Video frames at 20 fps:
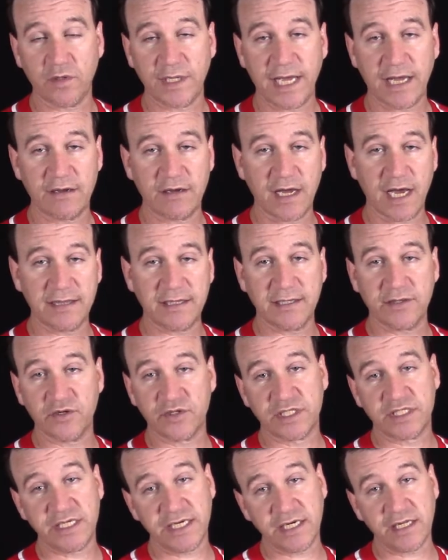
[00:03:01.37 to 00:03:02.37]
out. Not that they're
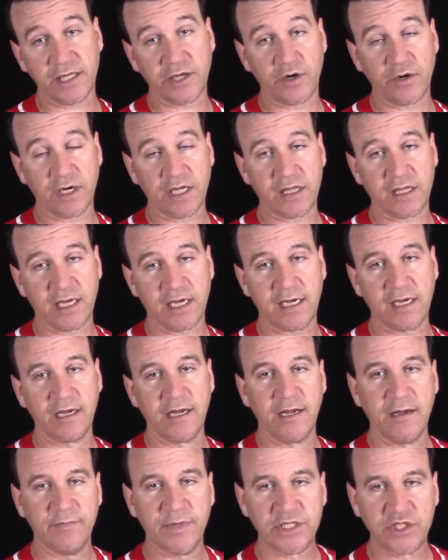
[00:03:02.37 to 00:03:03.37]
sickly or anything,
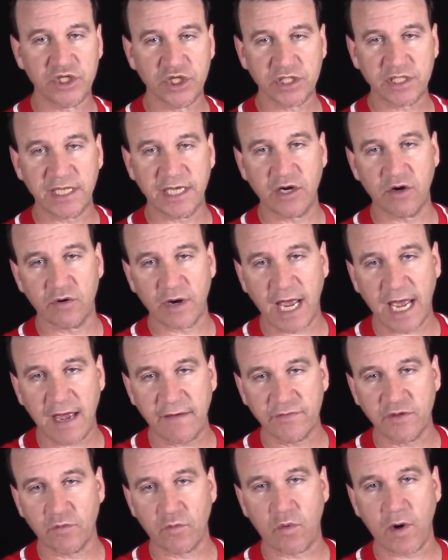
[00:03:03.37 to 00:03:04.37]
but just they don't
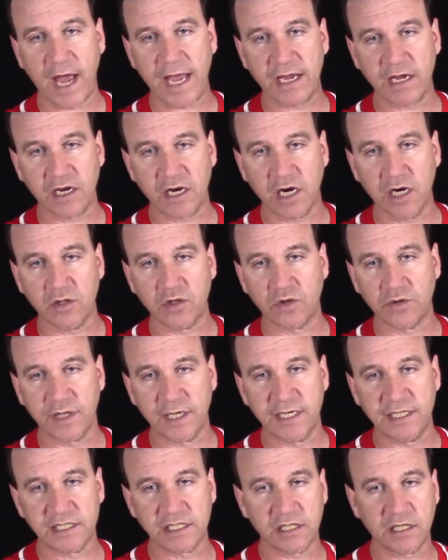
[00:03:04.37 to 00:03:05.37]
have the right color
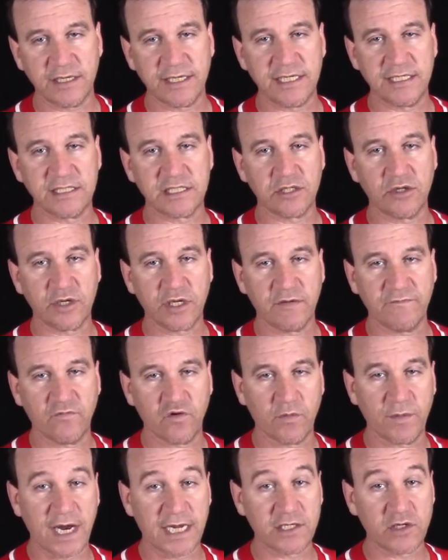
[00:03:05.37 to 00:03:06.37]
that he's looking
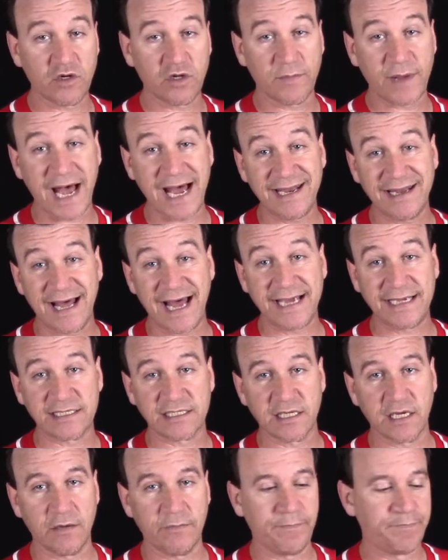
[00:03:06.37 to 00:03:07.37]
for. But I told him I'd like
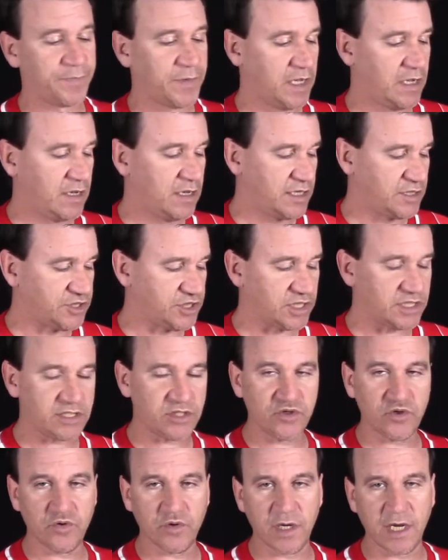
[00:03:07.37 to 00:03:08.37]
some just
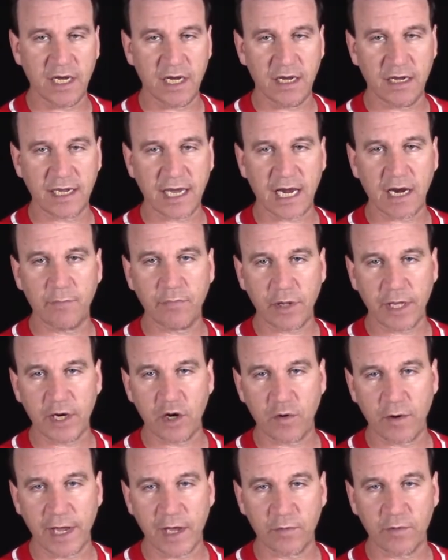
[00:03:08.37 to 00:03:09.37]
to kind of play
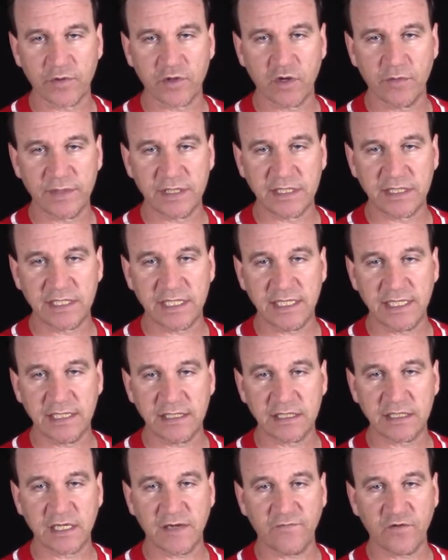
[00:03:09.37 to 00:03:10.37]
around with them and see
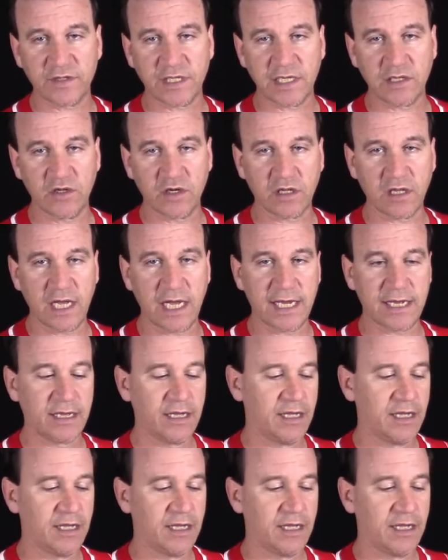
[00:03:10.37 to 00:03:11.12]
and stuff what they look like.